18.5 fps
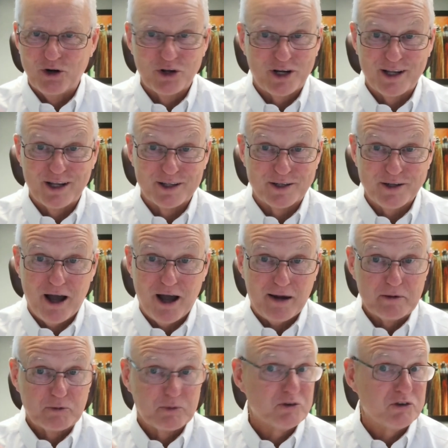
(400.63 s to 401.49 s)
looking at the
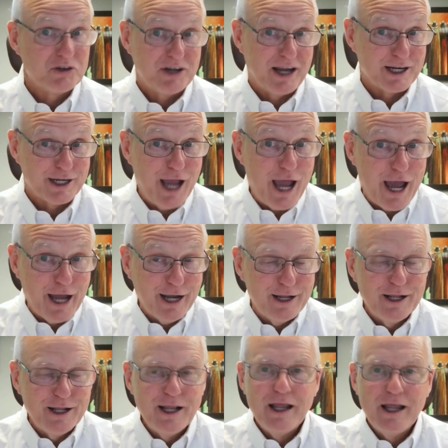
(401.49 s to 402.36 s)
documents, which she can't get,
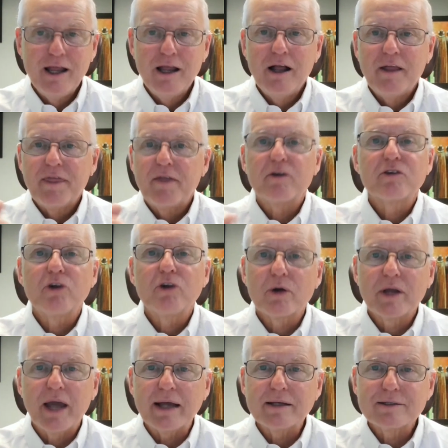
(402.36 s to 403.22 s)
there is no
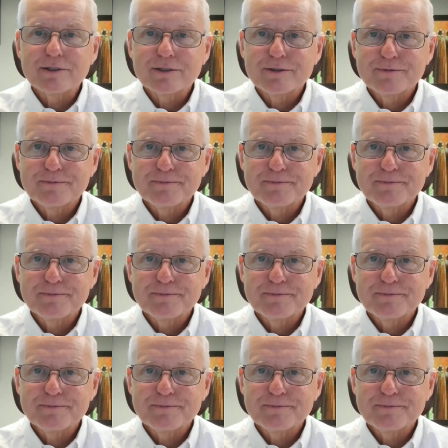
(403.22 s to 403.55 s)
case.